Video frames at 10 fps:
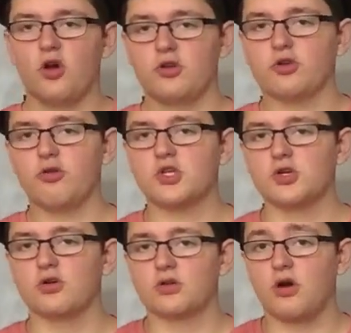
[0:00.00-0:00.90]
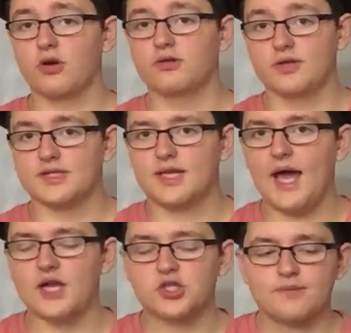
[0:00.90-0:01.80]
harder the creature, the harder it is to
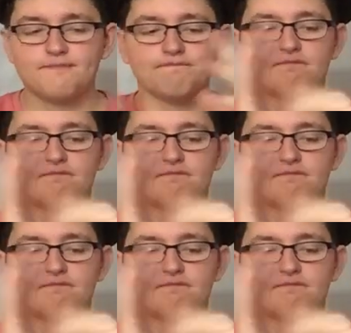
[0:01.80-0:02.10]
catch.